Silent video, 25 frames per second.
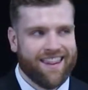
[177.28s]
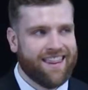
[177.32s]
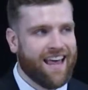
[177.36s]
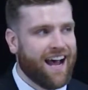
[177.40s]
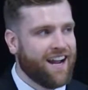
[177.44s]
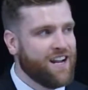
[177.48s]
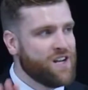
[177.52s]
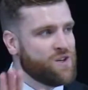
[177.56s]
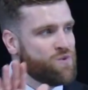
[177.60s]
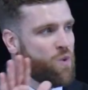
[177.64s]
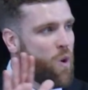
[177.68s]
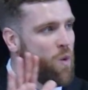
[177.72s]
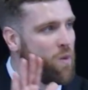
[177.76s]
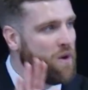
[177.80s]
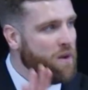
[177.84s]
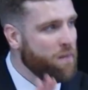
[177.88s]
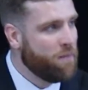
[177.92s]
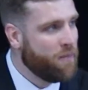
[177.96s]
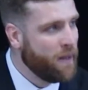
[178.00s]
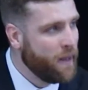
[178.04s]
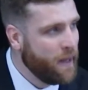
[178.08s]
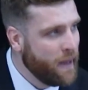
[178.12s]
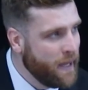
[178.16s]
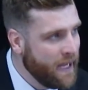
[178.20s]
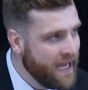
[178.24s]
That is what we
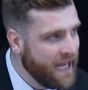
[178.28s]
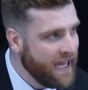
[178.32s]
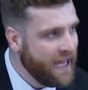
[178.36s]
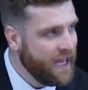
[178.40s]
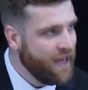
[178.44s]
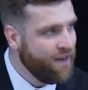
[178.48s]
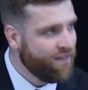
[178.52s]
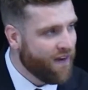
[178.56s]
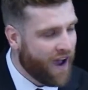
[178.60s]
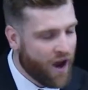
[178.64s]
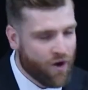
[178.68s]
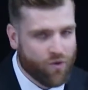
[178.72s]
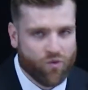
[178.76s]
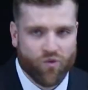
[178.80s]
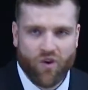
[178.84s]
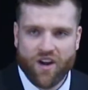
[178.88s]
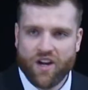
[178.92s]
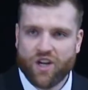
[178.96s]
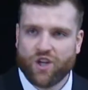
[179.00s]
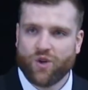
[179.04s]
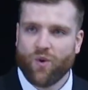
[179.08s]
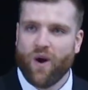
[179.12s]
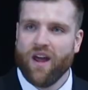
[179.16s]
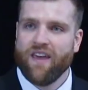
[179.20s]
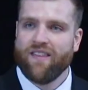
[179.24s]
believe at
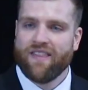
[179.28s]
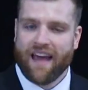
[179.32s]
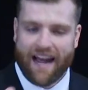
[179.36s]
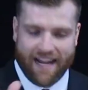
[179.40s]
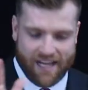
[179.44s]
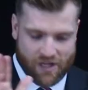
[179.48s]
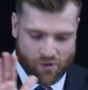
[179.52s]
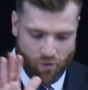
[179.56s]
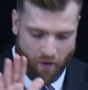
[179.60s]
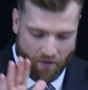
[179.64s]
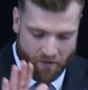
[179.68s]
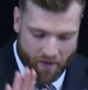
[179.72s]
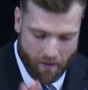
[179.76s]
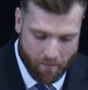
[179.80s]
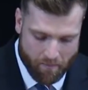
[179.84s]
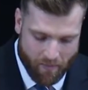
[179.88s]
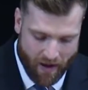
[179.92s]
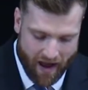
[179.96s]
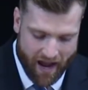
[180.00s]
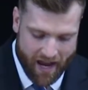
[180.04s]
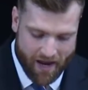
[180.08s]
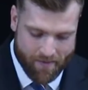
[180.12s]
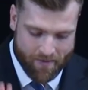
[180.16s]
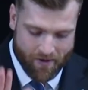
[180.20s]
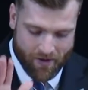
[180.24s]
Ridgeway. That is what the
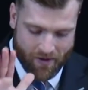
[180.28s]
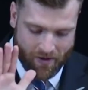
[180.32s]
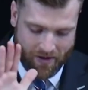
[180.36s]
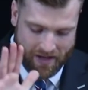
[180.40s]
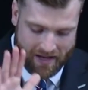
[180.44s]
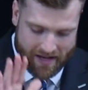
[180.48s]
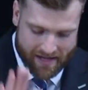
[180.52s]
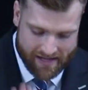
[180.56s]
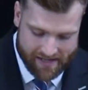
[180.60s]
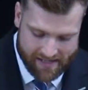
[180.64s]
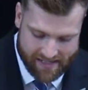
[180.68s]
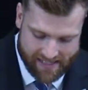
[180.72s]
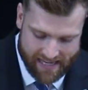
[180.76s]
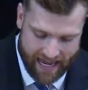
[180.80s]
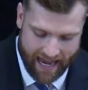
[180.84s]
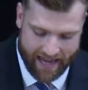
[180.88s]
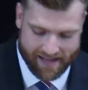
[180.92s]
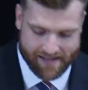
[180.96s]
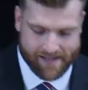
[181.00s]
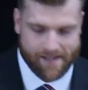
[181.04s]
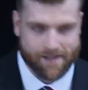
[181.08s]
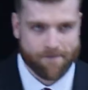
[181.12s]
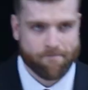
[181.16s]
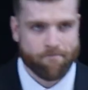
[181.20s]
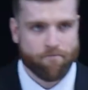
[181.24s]
Bible
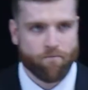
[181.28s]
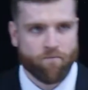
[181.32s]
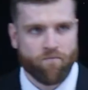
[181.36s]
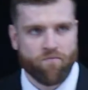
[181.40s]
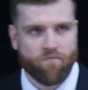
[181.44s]
says.